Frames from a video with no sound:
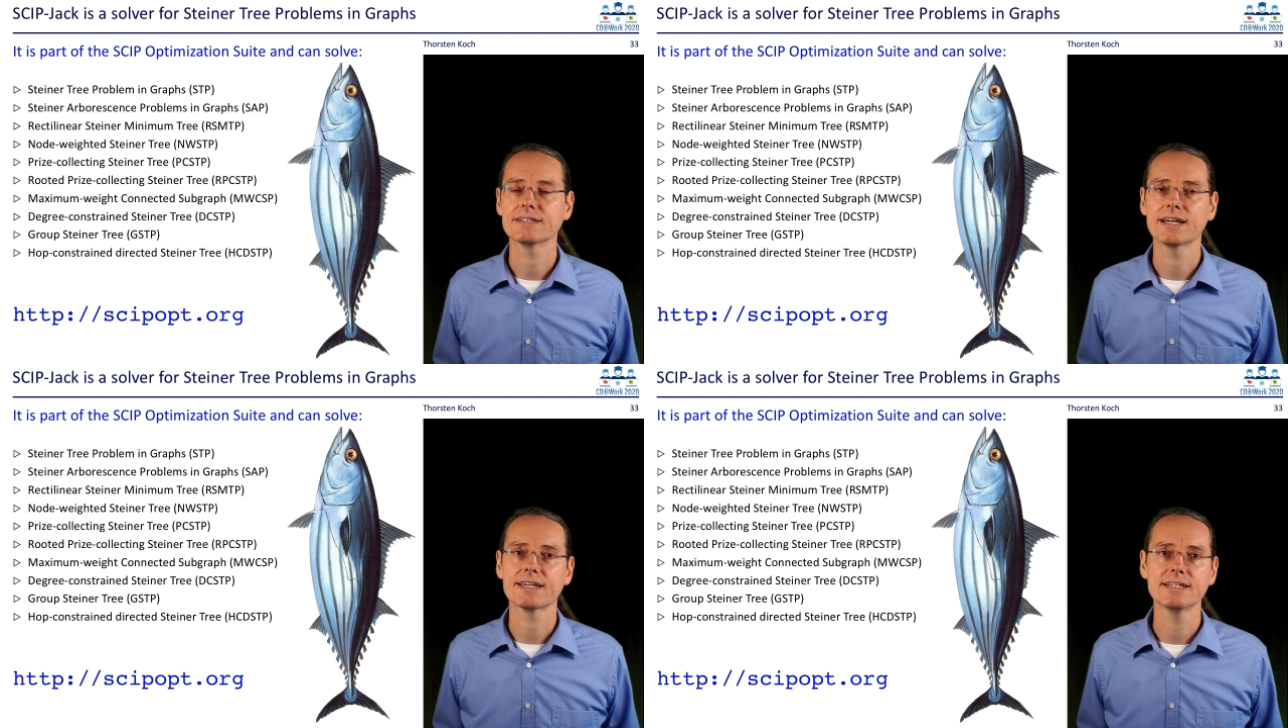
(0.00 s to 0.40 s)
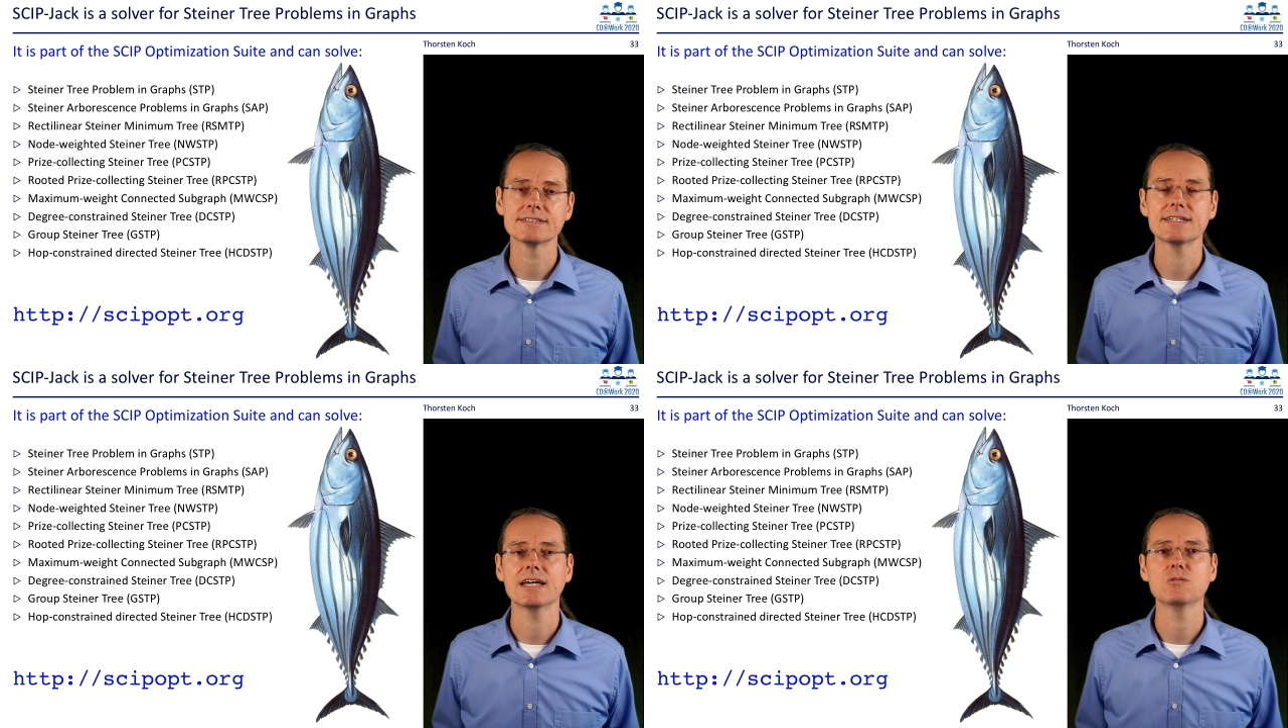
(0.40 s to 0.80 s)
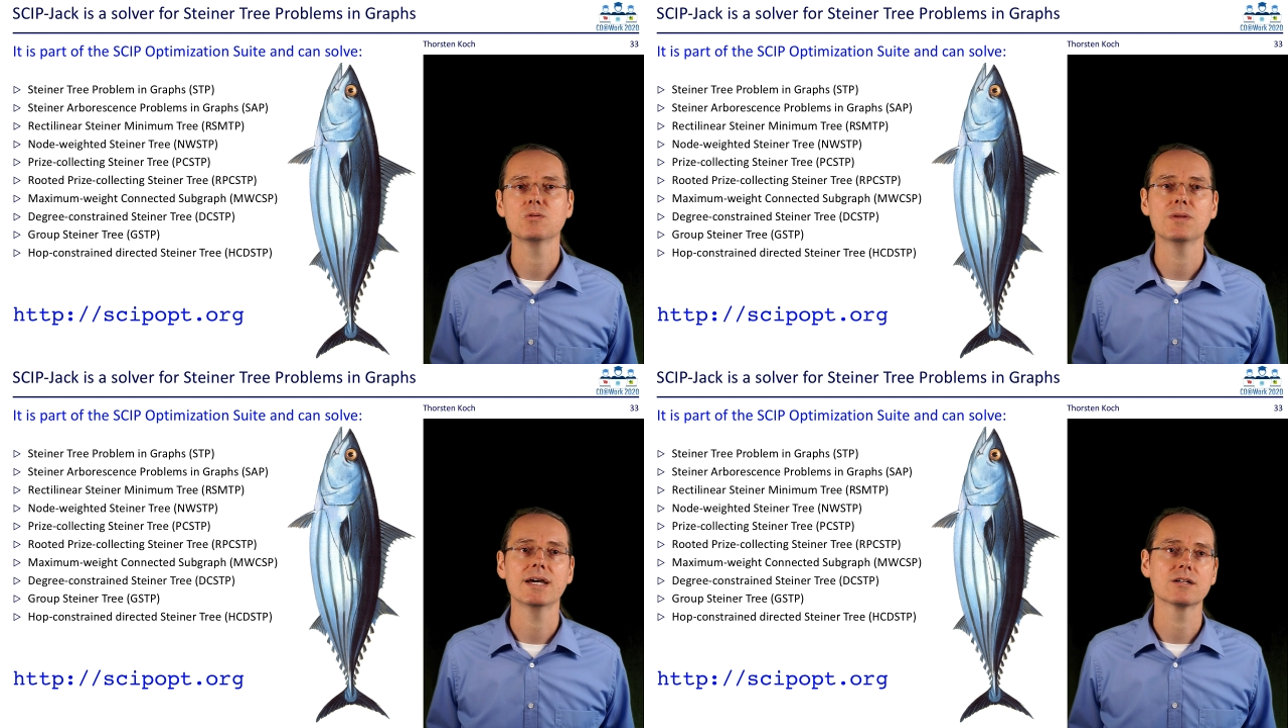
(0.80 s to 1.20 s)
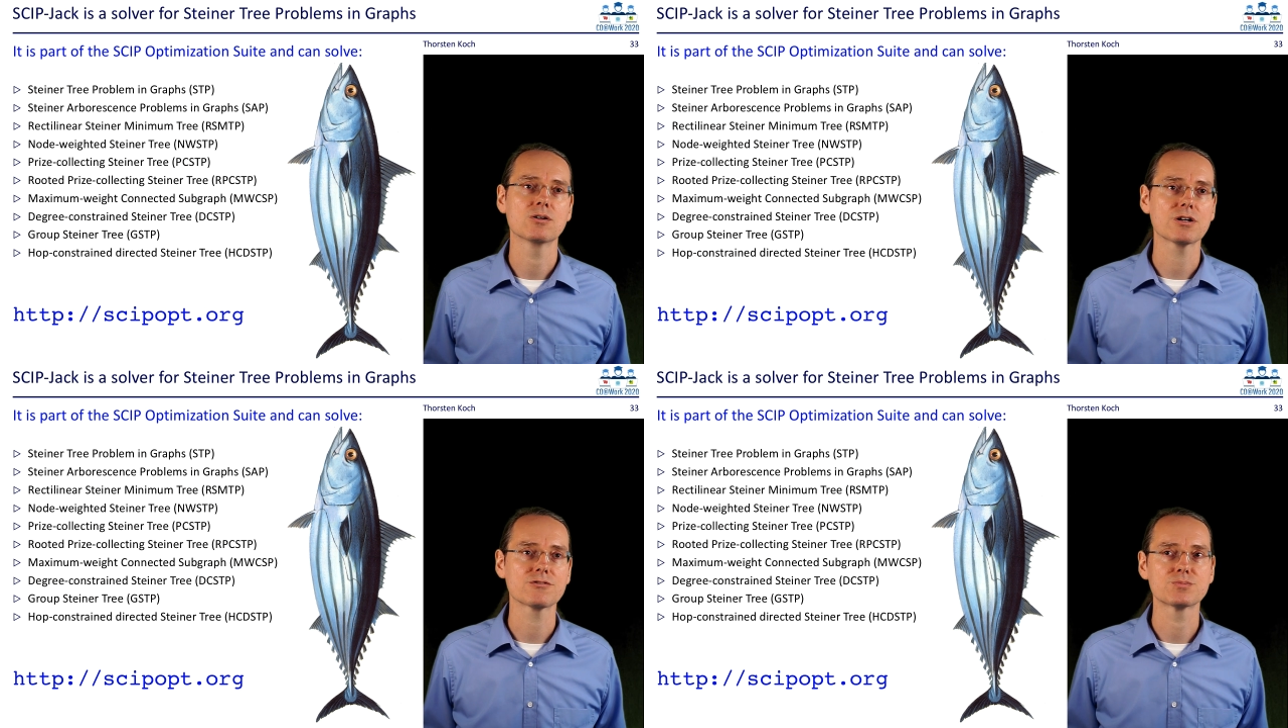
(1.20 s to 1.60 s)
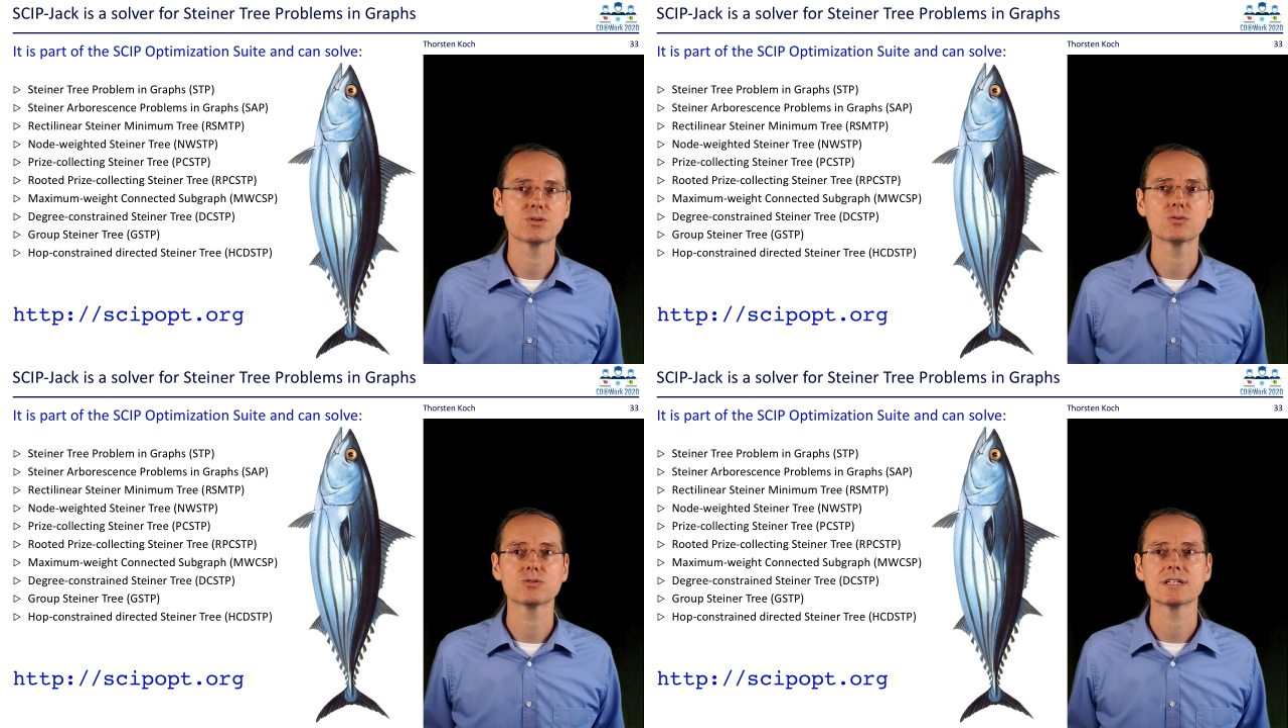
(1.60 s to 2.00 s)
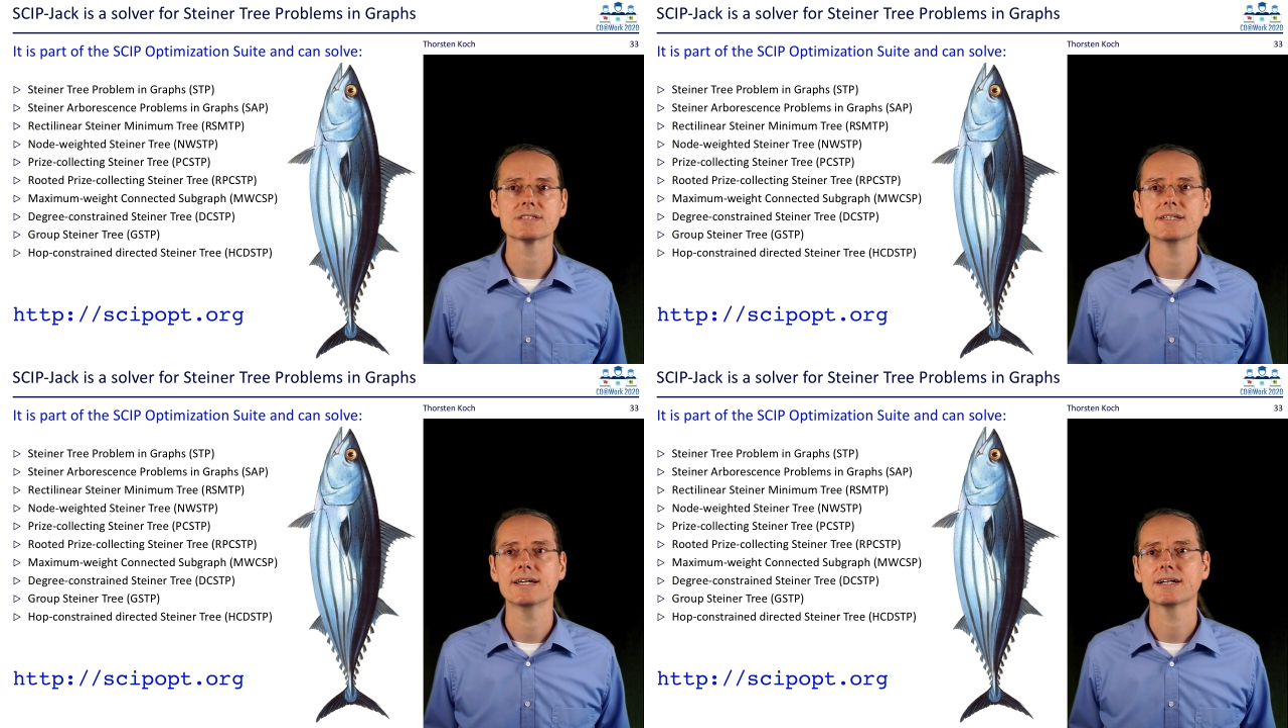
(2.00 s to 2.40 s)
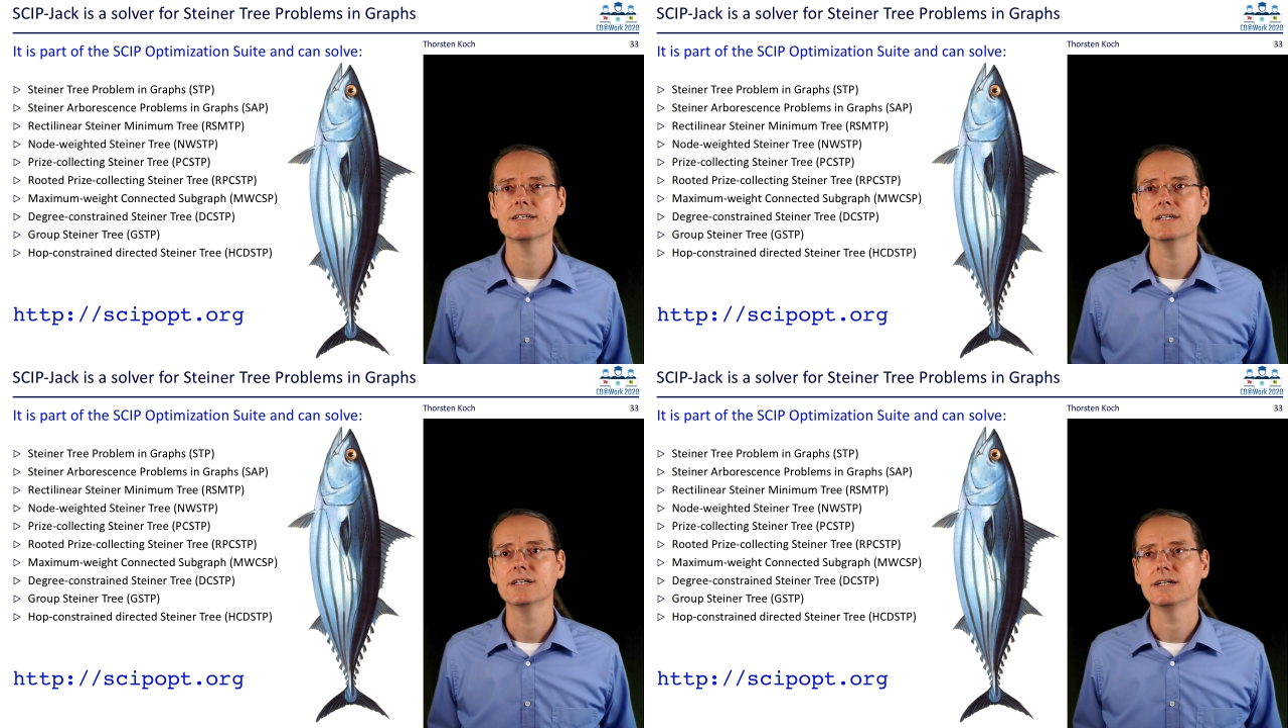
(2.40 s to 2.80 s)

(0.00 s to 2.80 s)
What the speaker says: I can say we made a lot of progress there.